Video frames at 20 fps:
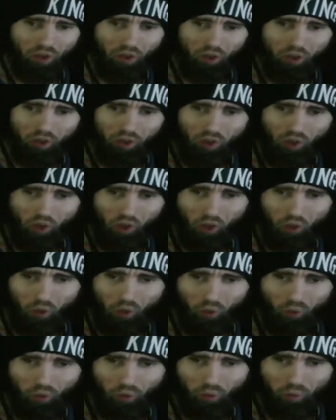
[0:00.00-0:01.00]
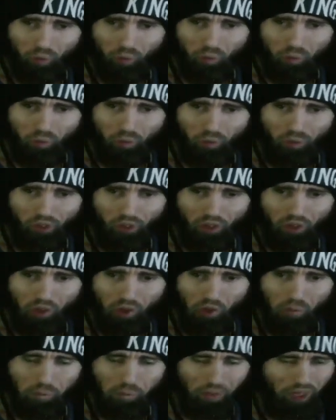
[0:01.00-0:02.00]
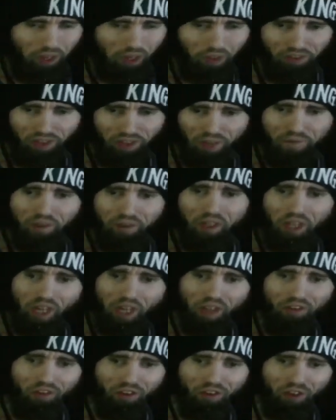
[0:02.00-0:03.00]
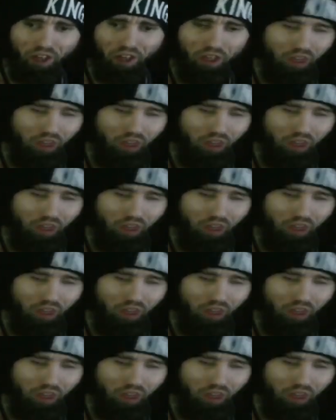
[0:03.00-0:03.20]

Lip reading: So, by the time you guys see